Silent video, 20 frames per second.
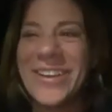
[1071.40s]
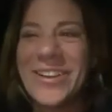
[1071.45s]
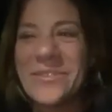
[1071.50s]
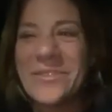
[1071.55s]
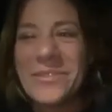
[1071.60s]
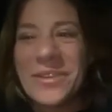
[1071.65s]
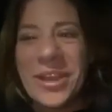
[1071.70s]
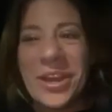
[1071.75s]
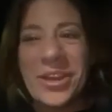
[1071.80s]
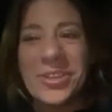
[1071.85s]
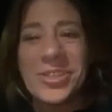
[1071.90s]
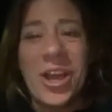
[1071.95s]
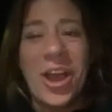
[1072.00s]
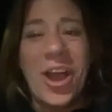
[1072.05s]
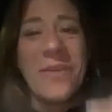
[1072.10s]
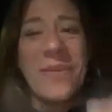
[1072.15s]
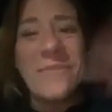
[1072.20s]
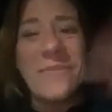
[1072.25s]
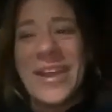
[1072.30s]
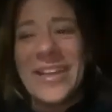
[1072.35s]
Get us
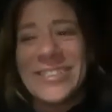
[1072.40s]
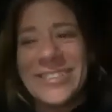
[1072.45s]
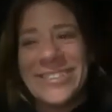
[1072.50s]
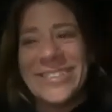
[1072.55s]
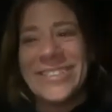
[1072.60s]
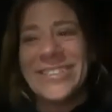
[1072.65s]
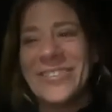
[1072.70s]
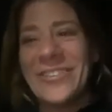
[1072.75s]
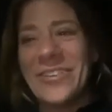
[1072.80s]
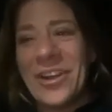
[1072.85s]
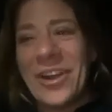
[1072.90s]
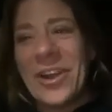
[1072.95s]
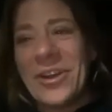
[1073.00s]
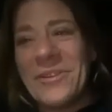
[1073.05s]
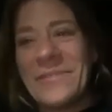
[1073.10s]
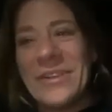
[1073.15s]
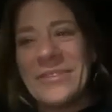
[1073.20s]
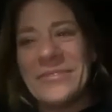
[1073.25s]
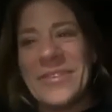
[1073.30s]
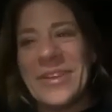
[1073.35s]
all matching,
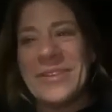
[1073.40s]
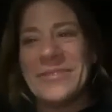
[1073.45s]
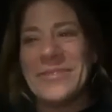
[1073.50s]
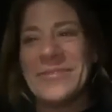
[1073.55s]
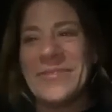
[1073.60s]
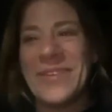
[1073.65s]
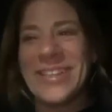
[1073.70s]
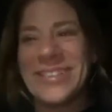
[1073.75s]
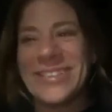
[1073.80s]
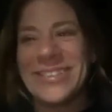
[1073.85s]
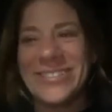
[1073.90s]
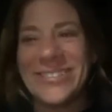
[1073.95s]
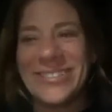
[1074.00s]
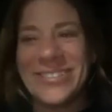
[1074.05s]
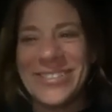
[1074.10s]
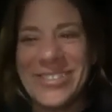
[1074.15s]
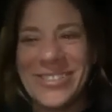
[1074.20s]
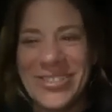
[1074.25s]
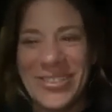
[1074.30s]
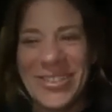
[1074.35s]
all my family
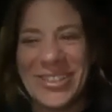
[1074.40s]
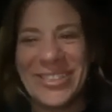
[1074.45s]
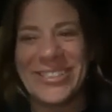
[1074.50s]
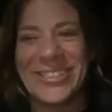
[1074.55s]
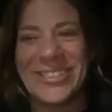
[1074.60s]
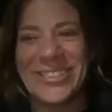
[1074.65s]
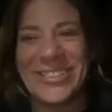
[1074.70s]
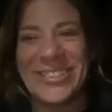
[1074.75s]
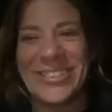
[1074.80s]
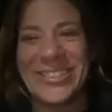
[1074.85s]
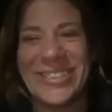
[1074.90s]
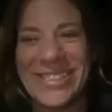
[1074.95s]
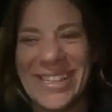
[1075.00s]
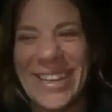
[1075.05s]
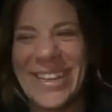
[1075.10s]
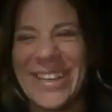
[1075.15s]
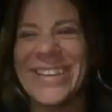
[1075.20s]
matching sweatshirts.